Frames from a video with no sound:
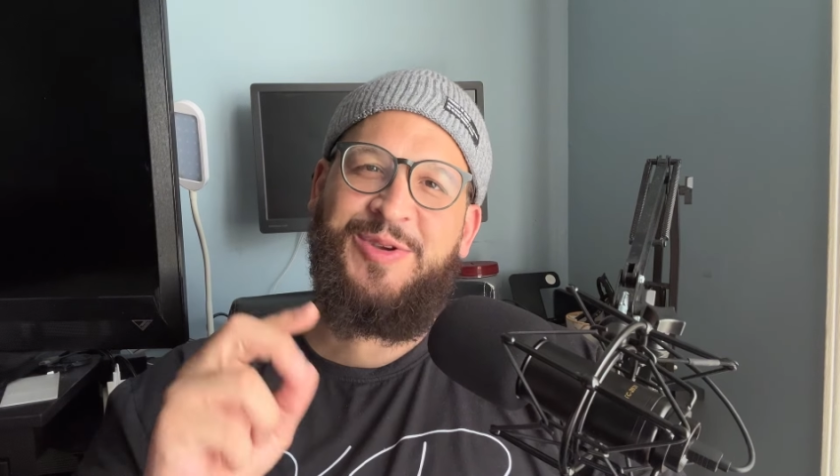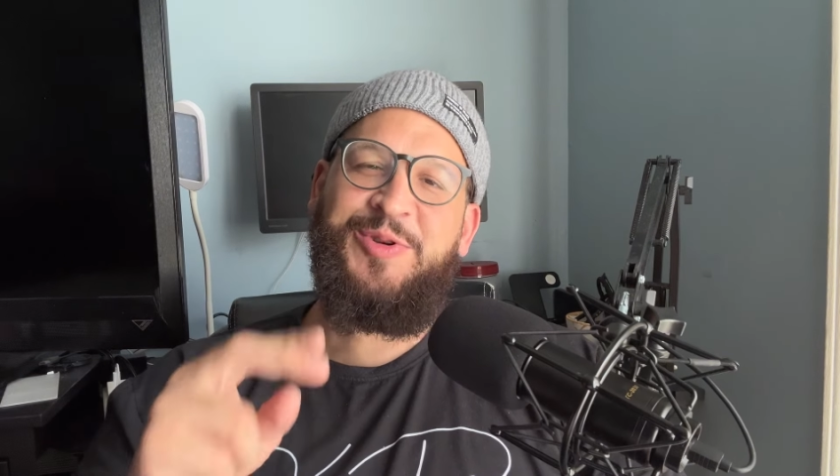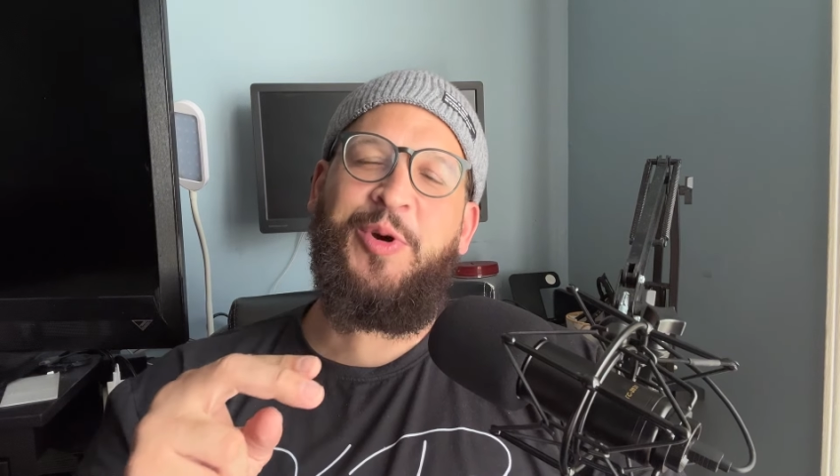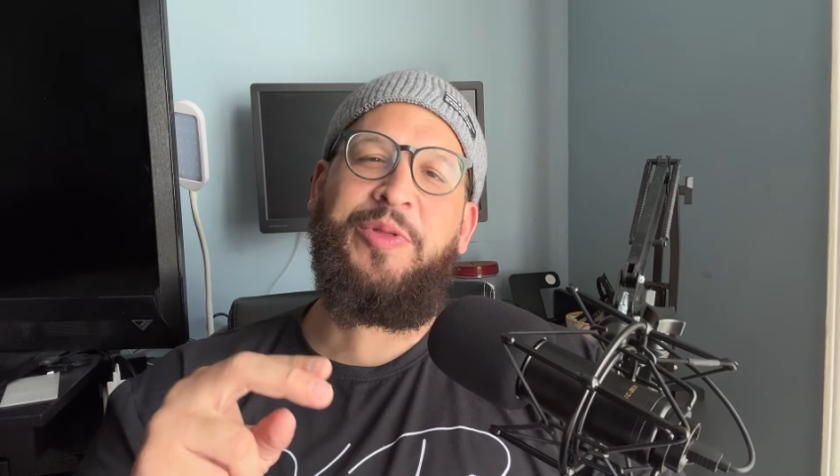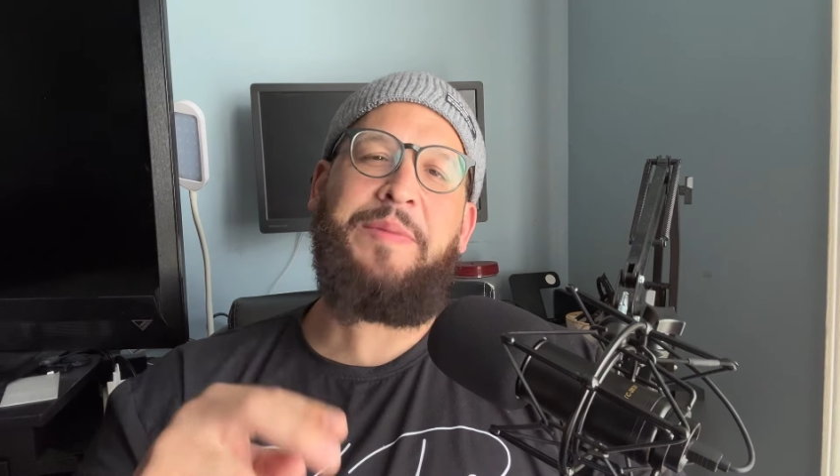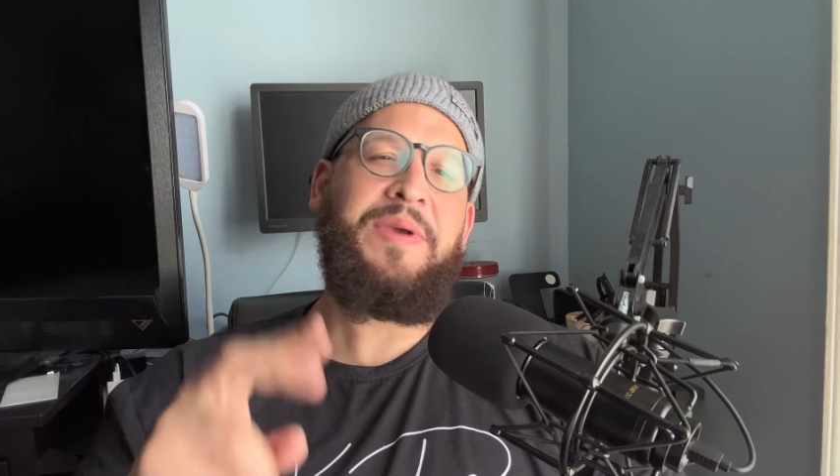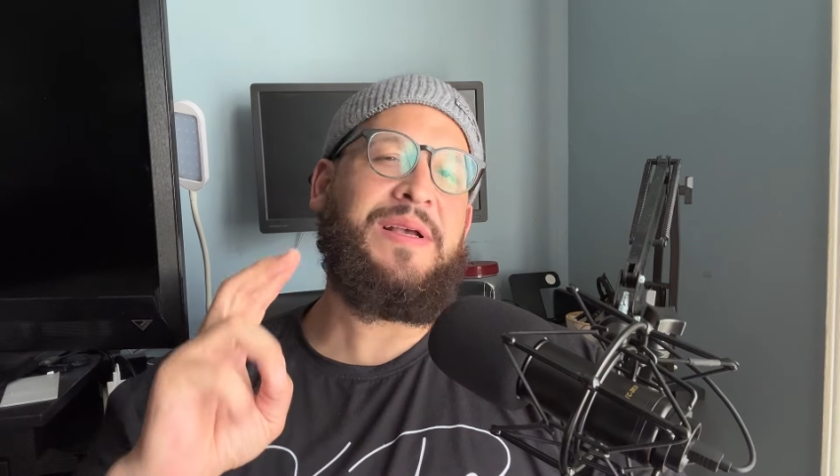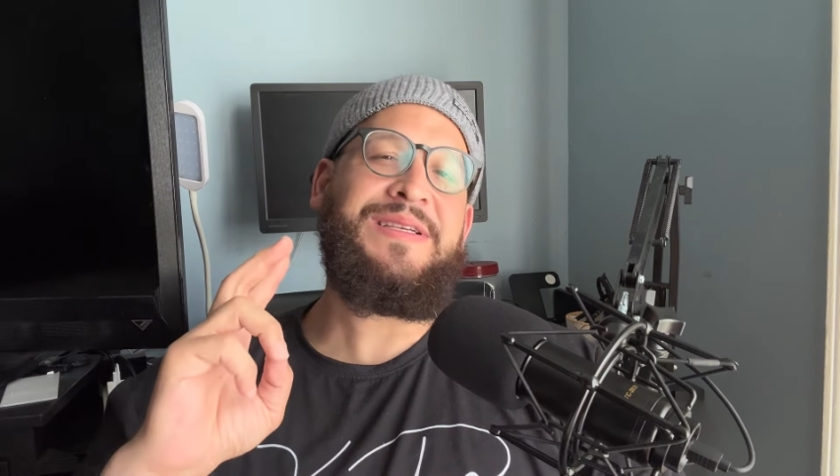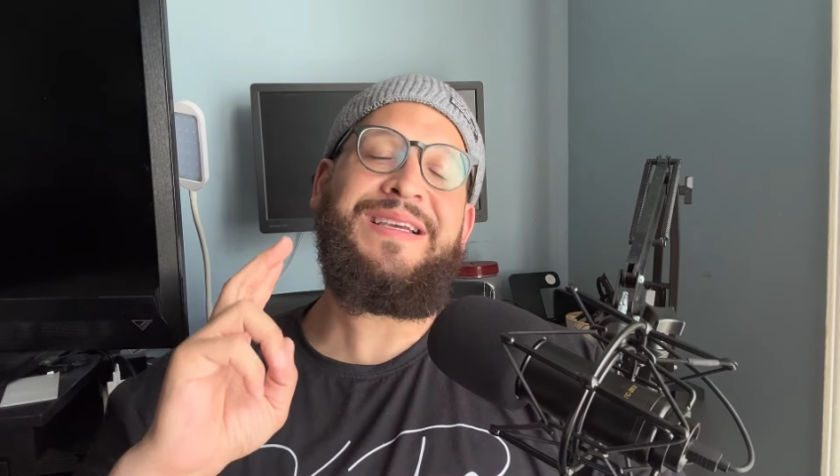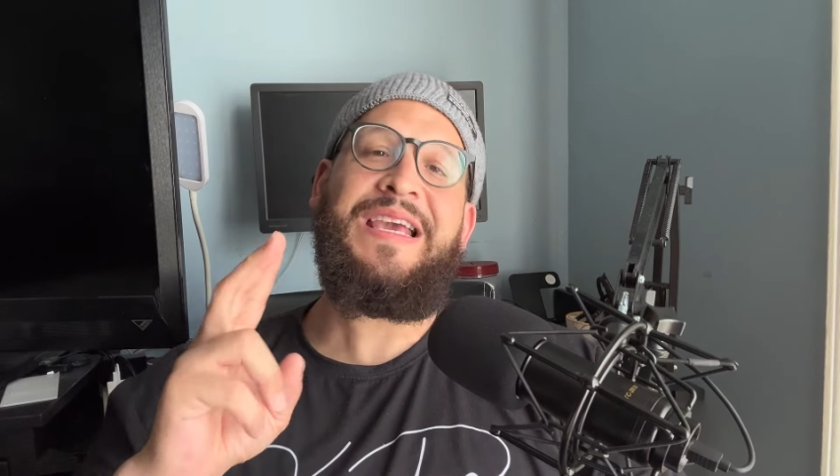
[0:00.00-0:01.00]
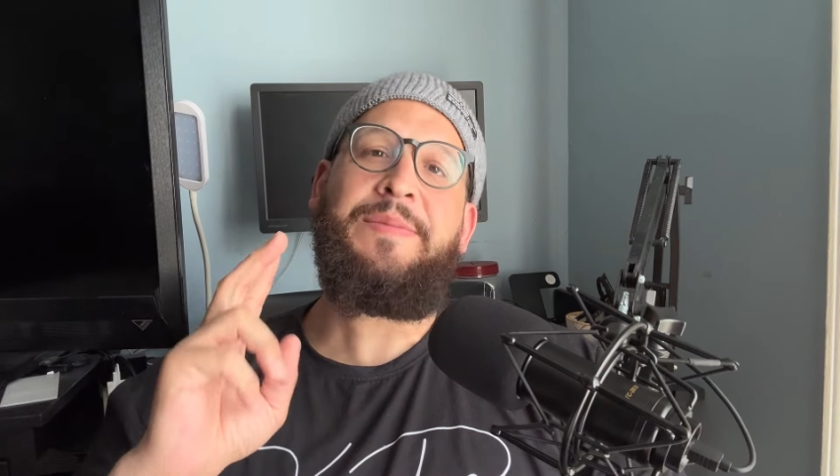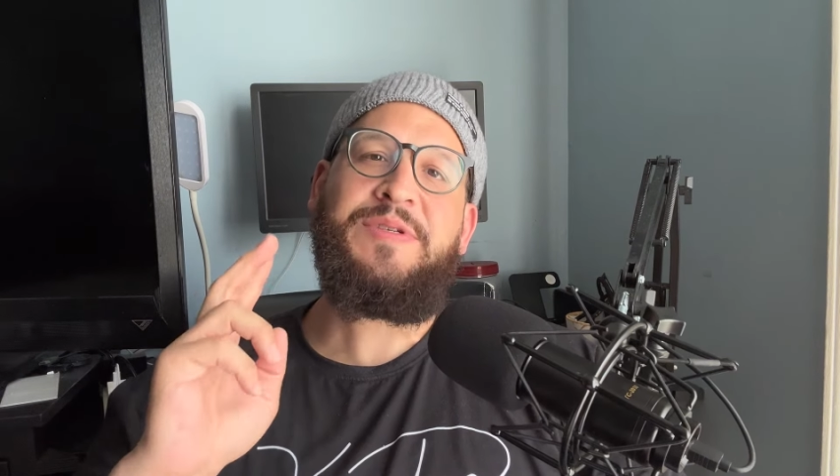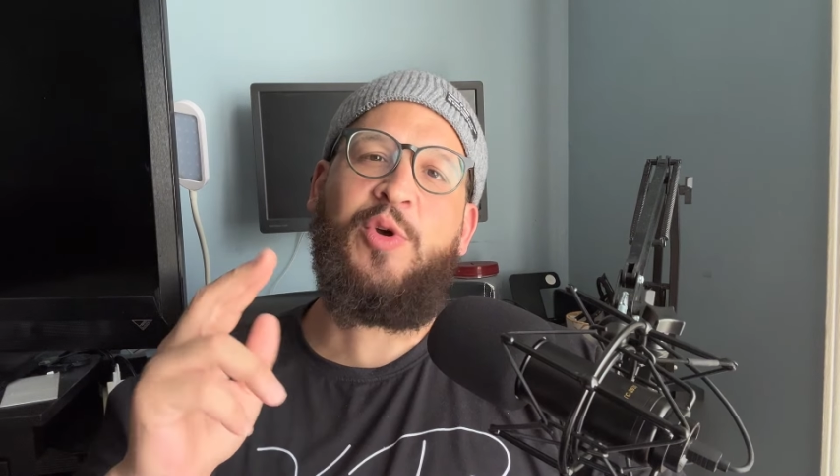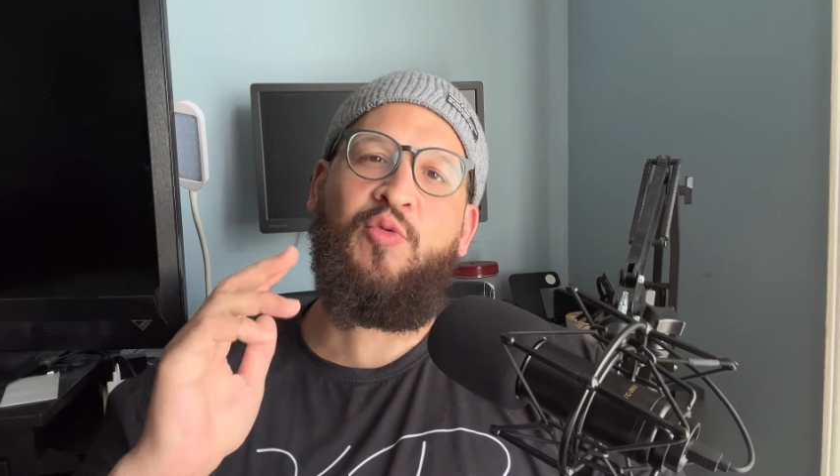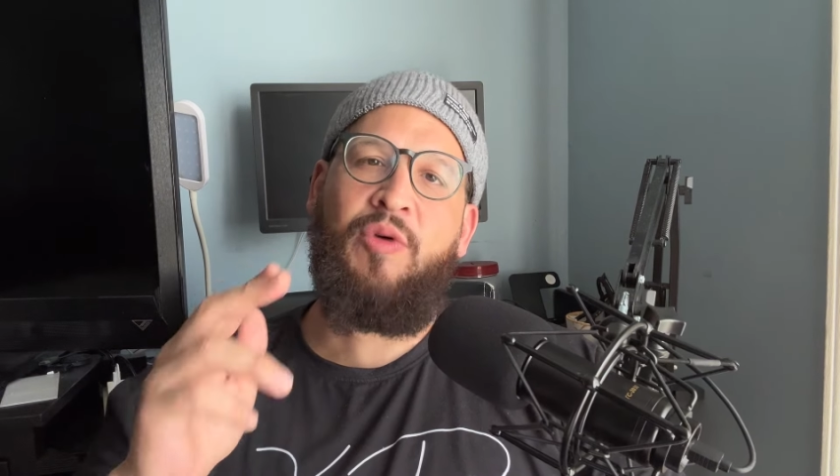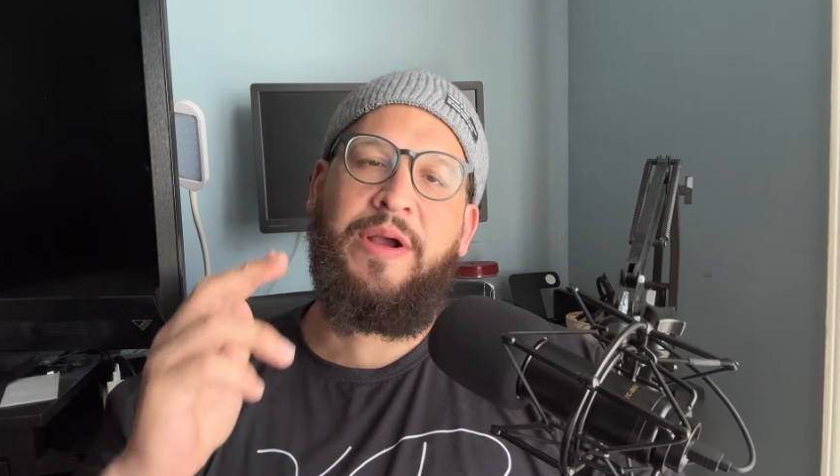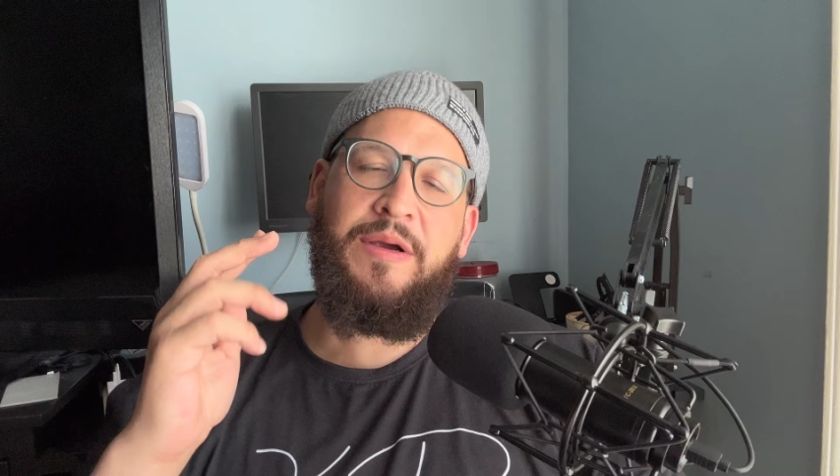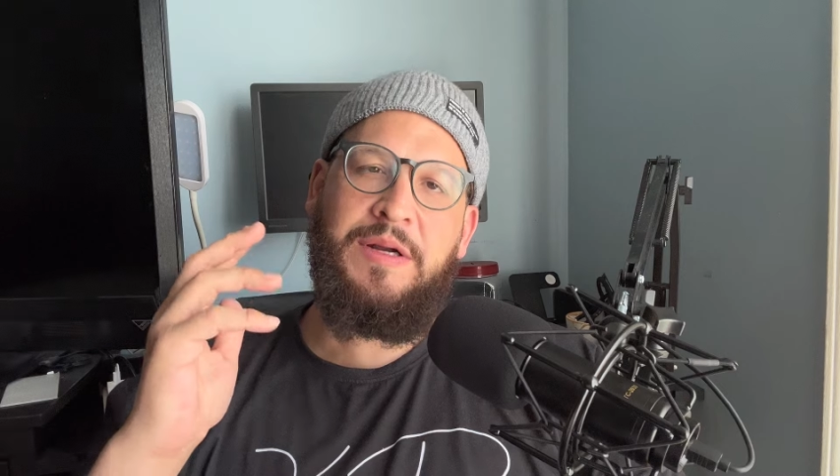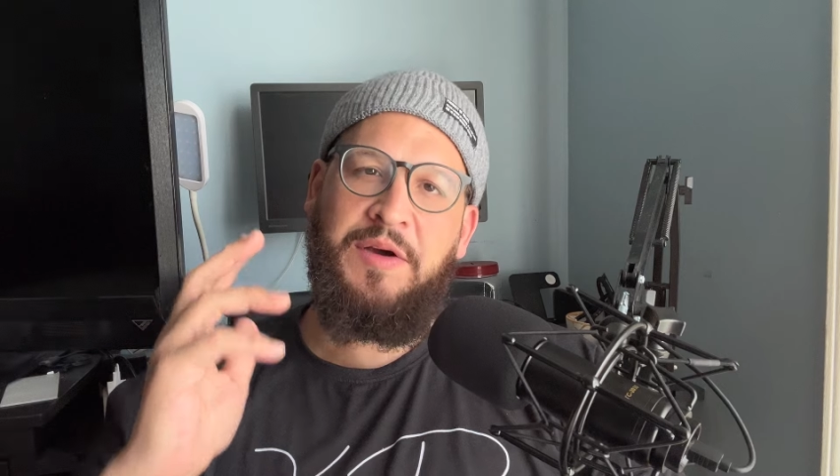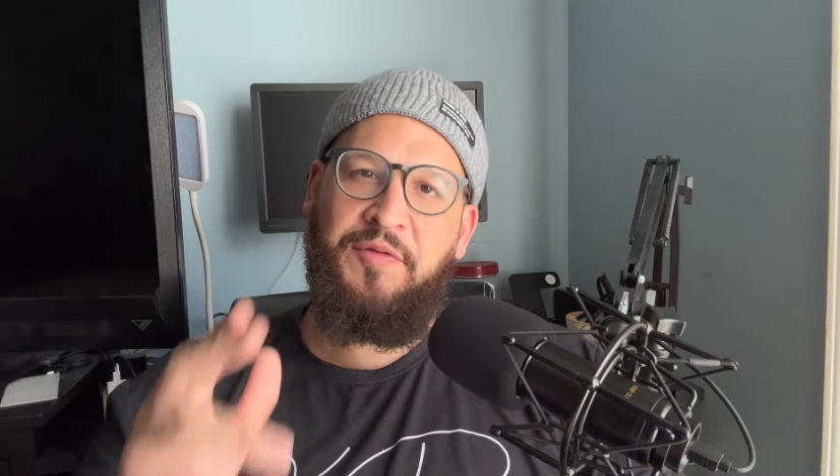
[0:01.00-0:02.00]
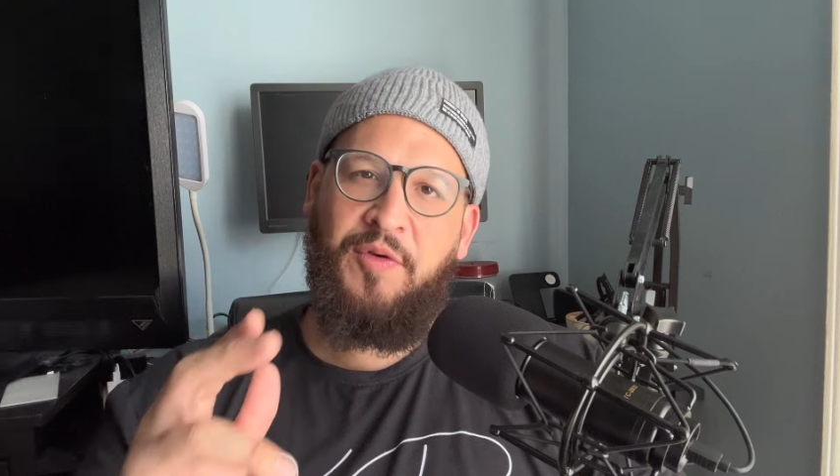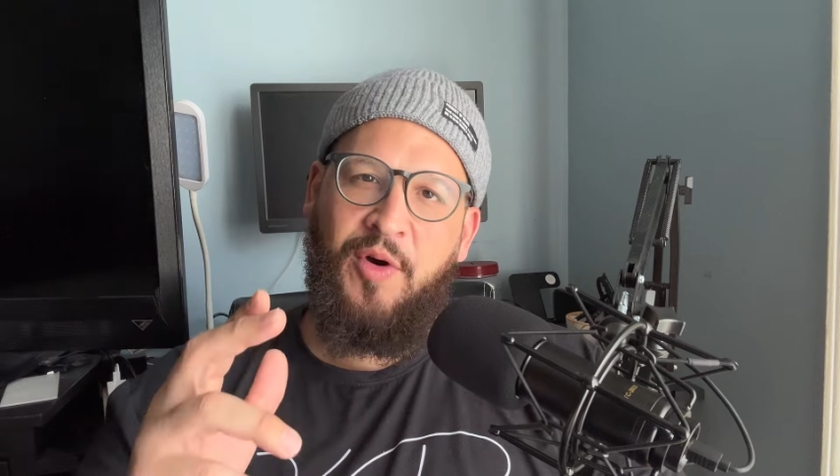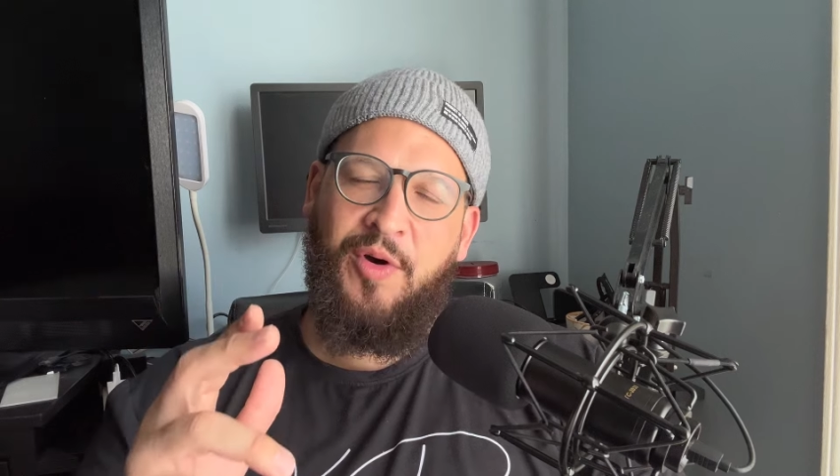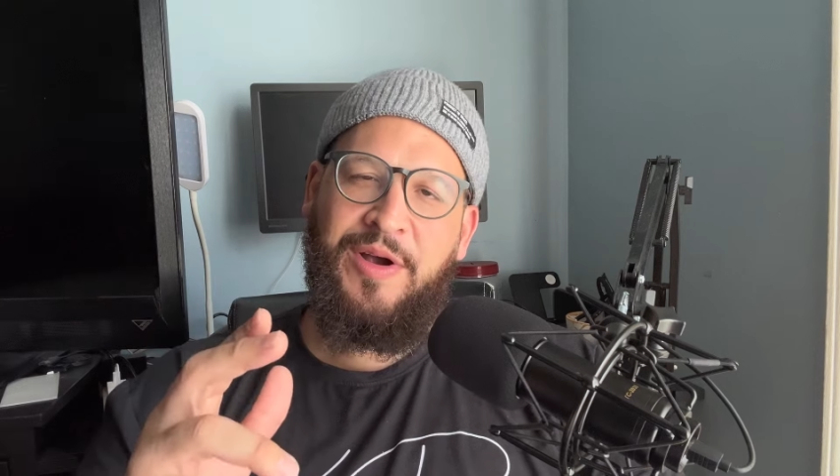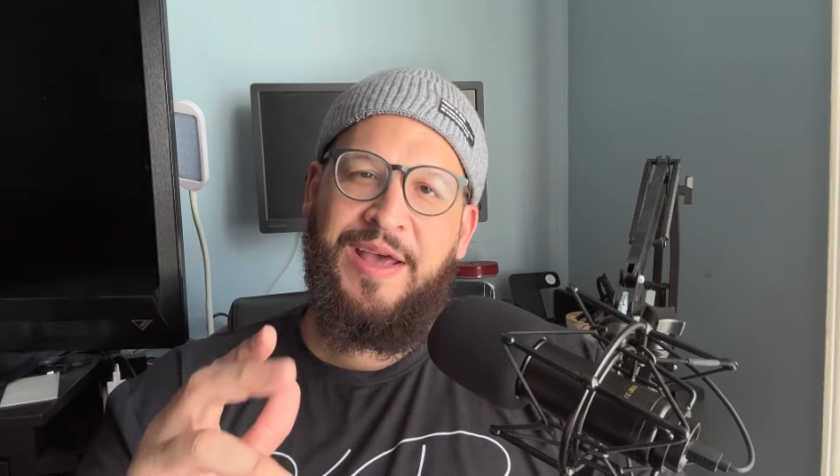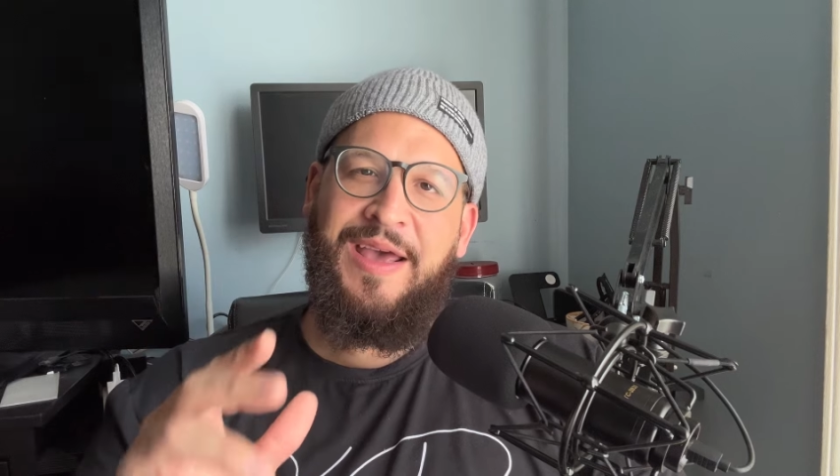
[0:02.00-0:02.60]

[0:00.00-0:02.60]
You know that because he keeps no record of wrong.